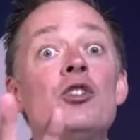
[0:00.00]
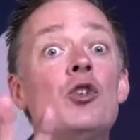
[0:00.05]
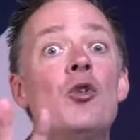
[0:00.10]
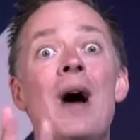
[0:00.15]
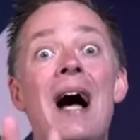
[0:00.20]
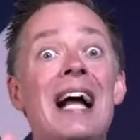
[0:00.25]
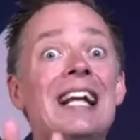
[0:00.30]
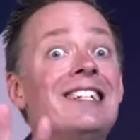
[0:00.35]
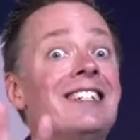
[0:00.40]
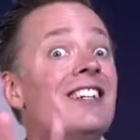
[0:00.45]
you,
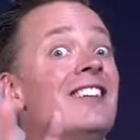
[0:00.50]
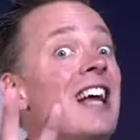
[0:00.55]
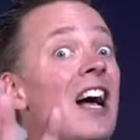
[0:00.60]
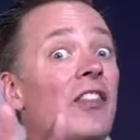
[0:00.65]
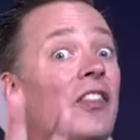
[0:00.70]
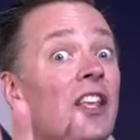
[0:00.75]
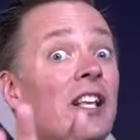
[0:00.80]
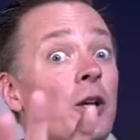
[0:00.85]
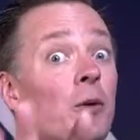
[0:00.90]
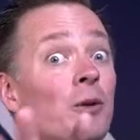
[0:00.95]
I did
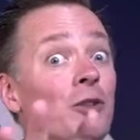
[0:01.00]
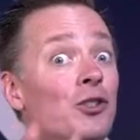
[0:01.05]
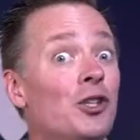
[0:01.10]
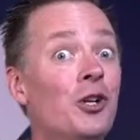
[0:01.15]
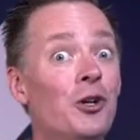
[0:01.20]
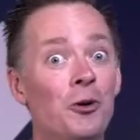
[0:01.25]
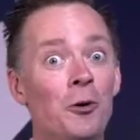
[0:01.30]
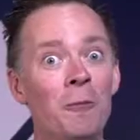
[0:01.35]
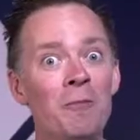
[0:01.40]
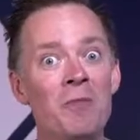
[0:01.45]
not think it was
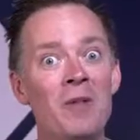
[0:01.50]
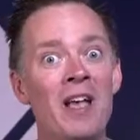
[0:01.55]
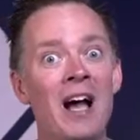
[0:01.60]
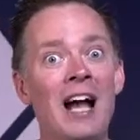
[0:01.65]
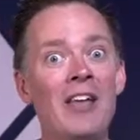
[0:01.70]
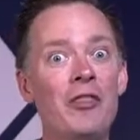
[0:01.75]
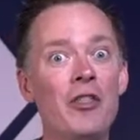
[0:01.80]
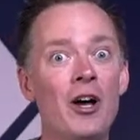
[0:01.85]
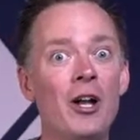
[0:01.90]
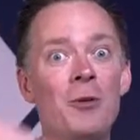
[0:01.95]
you.
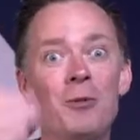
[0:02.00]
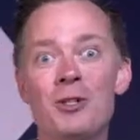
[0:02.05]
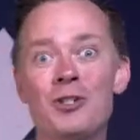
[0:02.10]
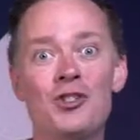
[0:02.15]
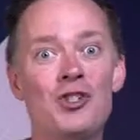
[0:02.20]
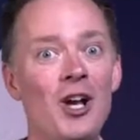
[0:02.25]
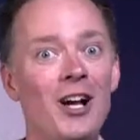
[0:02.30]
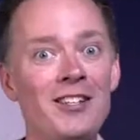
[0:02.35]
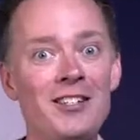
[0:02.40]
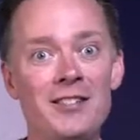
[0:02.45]
I thought it was
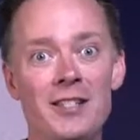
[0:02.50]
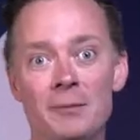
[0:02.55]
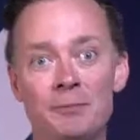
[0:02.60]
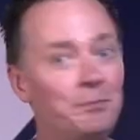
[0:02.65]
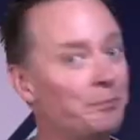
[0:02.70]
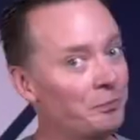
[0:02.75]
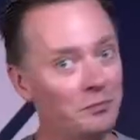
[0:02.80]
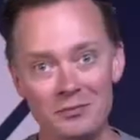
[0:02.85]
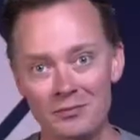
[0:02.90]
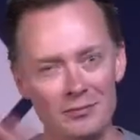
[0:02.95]
Justin.
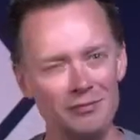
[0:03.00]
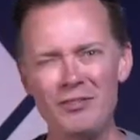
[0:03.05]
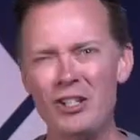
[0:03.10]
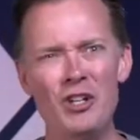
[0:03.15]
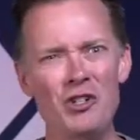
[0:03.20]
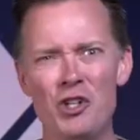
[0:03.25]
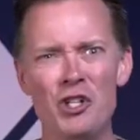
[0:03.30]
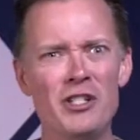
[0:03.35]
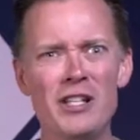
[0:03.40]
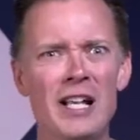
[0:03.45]

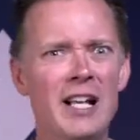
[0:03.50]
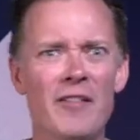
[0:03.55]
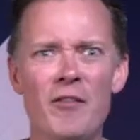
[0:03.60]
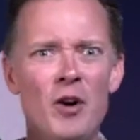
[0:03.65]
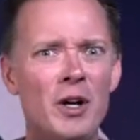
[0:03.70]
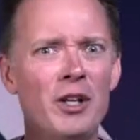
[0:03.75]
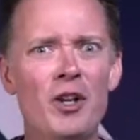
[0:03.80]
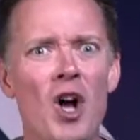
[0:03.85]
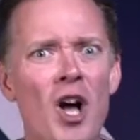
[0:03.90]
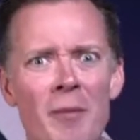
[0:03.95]
She's like, I've
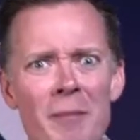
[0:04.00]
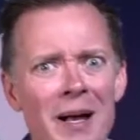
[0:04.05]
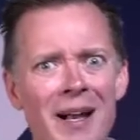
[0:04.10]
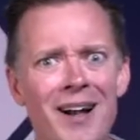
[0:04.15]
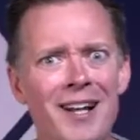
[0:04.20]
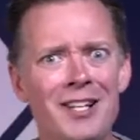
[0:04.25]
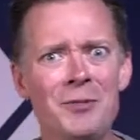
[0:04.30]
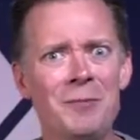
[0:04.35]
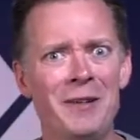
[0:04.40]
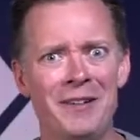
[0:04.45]
already called my
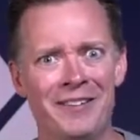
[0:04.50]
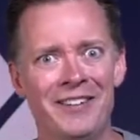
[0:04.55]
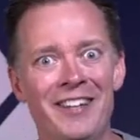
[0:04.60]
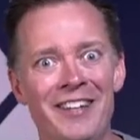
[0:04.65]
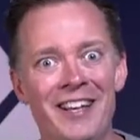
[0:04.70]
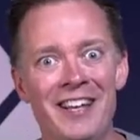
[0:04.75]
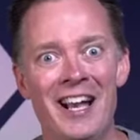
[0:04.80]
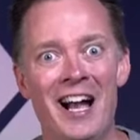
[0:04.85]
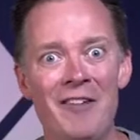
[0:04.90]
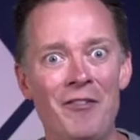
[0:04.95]
husband.
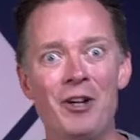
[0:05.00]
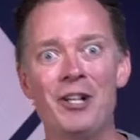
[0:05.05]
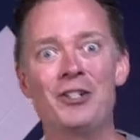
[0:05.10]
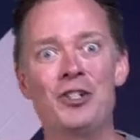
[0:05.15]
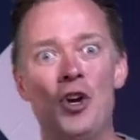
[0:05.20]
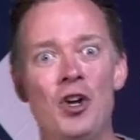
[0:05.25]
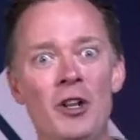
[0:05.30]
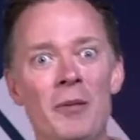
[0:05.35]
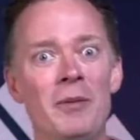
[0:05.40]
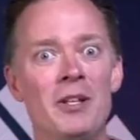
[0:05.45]
I've already
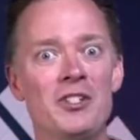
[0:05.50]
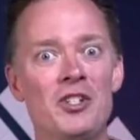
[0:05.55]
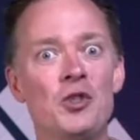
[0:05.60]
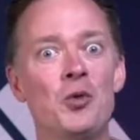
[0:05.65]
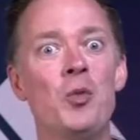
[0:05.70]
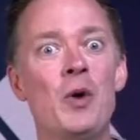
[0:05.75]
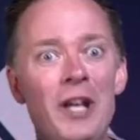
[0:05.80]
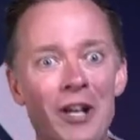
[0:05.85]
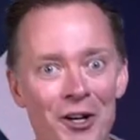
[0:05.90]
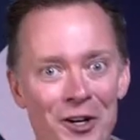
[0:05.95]
told him this is
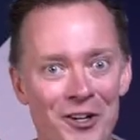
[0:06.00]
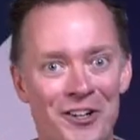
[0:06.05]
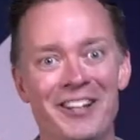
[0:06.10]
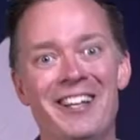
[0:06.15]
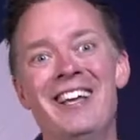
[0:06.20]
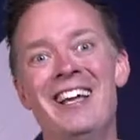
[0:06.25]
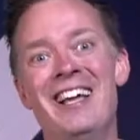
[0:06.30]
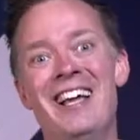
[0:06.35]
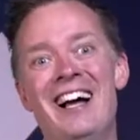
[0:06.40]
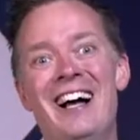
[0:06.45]
weird.
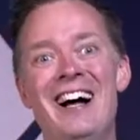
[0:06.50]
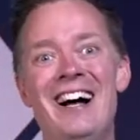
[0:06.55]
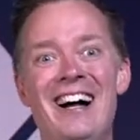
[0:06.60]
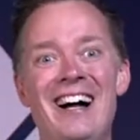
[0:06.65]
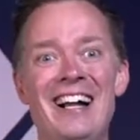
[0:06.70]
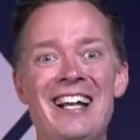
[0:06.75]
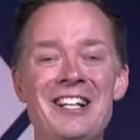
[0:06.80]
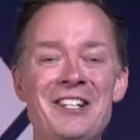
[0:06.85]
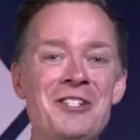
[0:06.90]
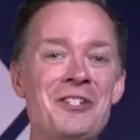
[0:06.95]

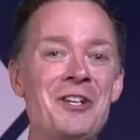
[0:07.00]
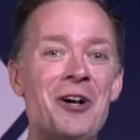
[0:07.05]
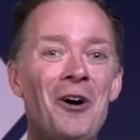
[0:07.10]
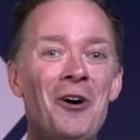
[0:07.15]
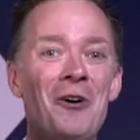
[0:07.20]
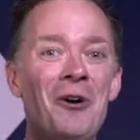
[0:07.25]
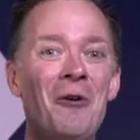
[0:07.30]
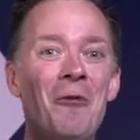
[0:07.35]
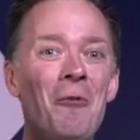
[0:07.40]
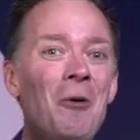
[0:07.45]
And
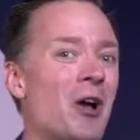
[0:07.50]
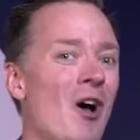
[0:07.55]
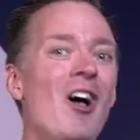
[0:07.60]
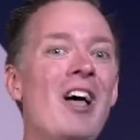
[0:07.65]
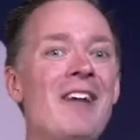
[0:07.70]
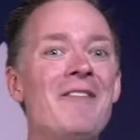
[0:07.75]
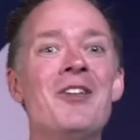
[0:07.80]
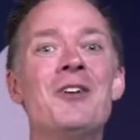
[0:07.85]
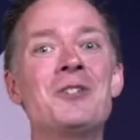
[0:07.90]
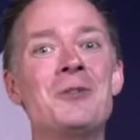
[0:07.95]
so we all
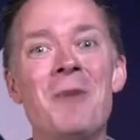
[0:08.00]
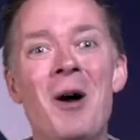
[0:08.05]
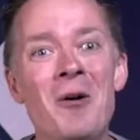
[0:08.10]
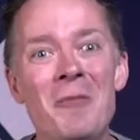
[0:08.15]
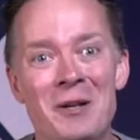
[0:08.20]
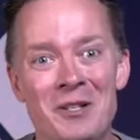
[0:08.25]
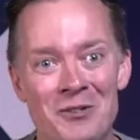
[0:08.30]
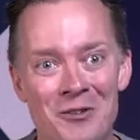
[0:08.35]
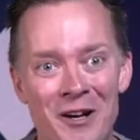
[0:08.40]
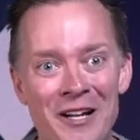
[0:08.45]
have those
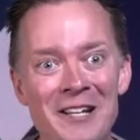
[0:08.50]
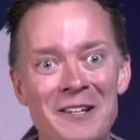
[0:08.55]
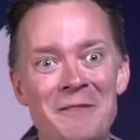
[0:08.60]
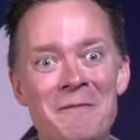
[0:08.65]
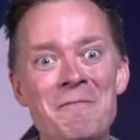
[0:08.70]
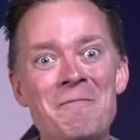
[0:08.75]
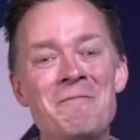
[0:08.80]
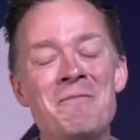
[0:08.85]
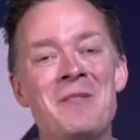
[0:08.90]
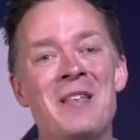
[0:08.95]
moments, right?
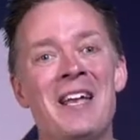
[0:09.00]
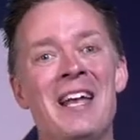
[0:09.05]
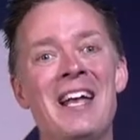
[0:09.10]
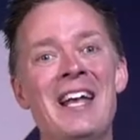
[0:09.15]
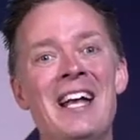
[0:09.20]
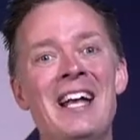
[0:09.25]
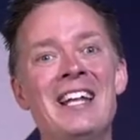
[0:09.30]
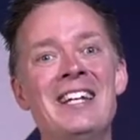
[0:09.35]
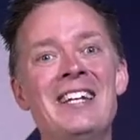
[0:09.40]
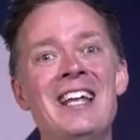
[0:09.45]

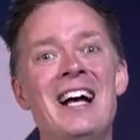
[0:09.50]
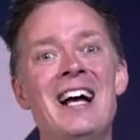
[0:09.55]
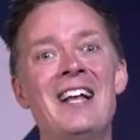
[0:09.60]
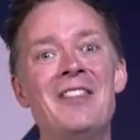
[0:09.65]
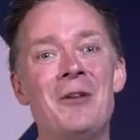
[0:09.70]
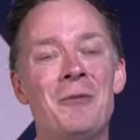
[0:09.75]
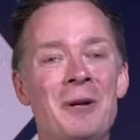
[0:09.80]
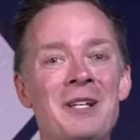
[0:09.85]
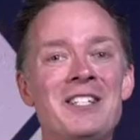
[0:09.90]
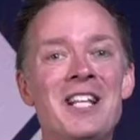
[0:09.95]
And
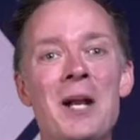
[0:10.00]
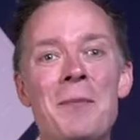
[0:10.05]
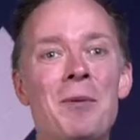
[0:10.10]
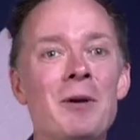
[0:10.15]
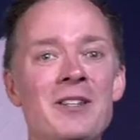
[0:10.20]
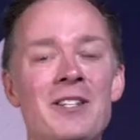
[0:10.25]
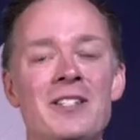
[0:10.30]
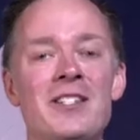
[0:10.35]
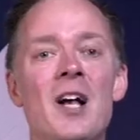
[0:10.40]
the reason I bring this